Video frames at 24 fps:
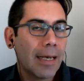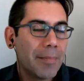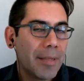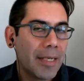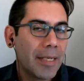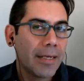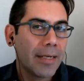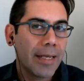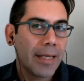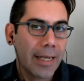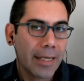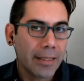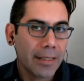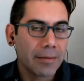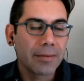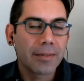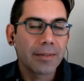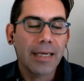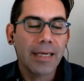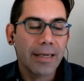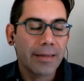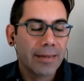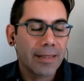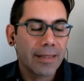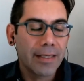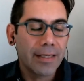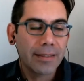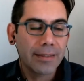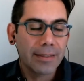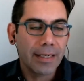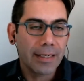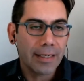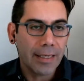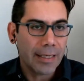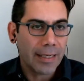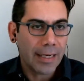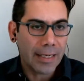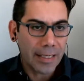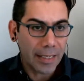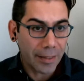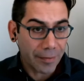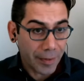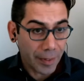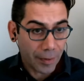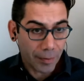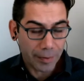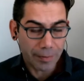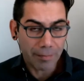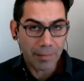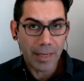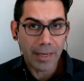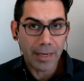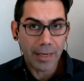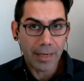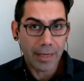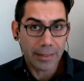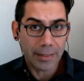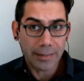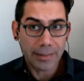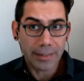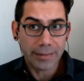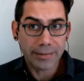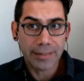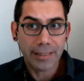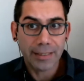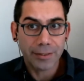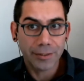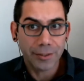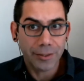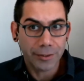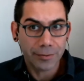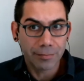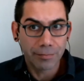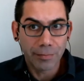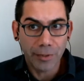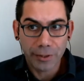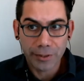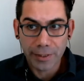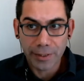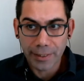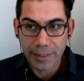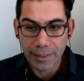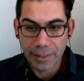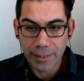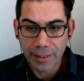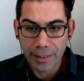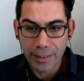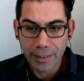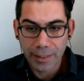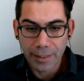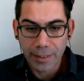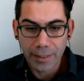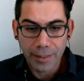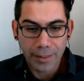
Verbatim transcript: I mean, again, I think that, and I agree with Megan, that these are just mostly